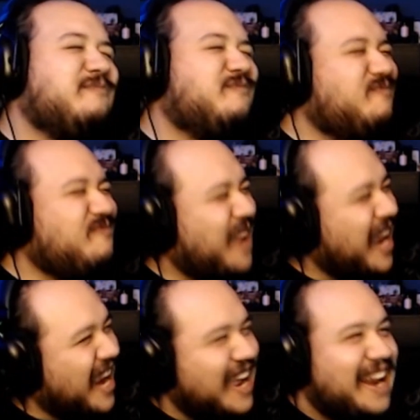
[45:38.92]

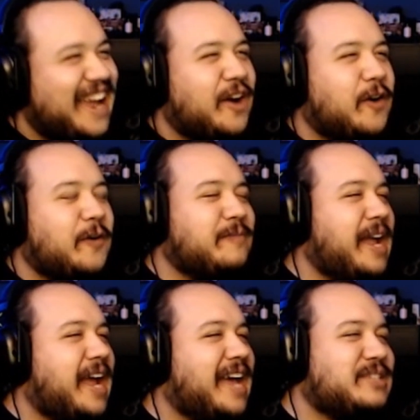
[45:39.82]
man, I hope
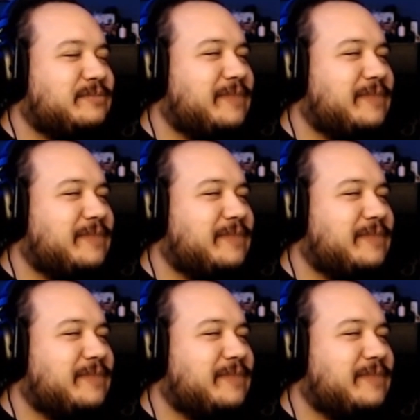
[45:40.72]
my ass